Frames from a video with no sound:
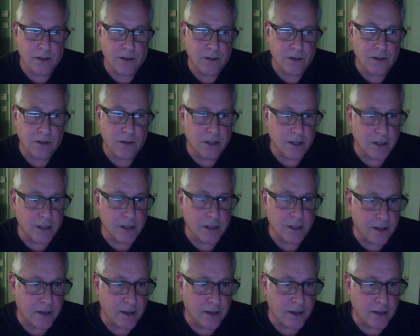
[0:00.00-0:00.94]
Just like,
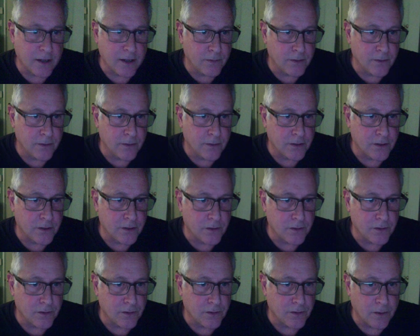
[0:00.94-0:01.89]
for instance, if
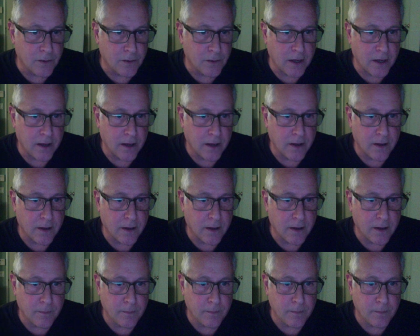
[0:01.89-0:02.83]
we look back
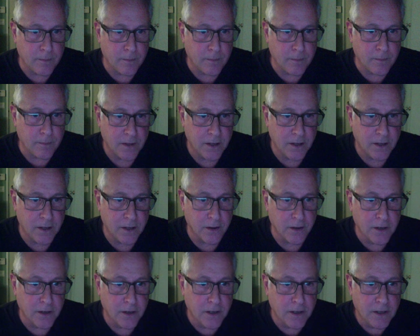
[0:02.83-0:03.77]
here,
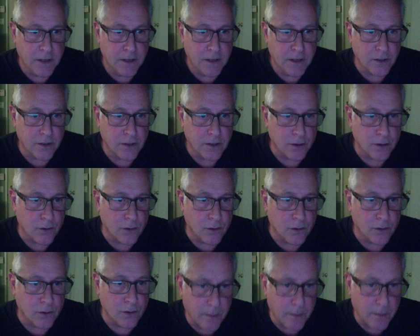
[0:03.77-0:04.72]
there's a low, it
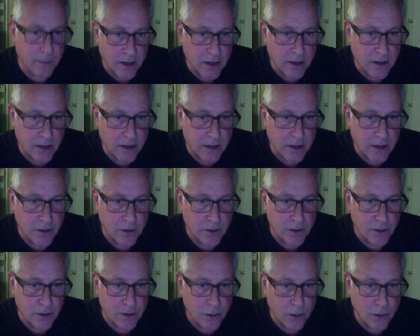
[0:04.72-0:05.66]
came back down, here's a
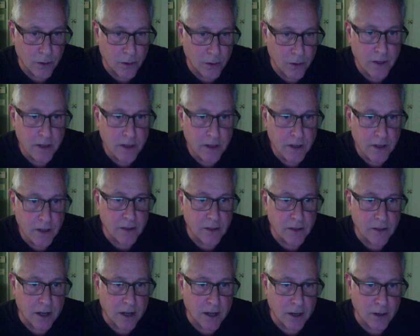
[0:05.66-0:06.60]
low, there's a
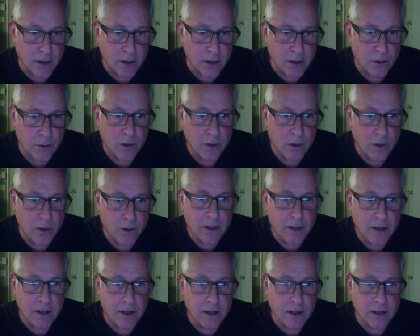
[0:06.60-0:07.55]
higher low,
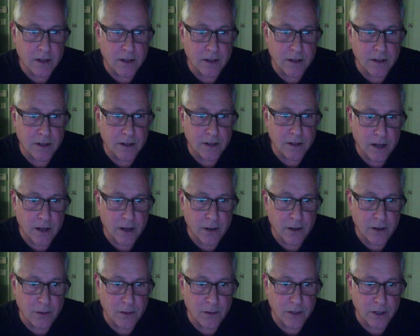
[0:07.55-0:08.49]
and then there's higher
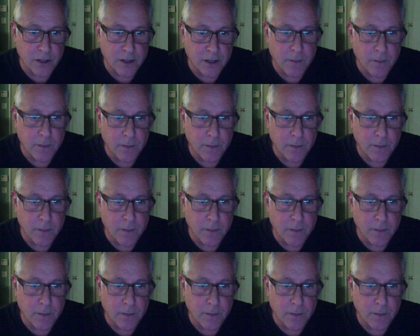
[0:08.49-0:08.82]
lows here.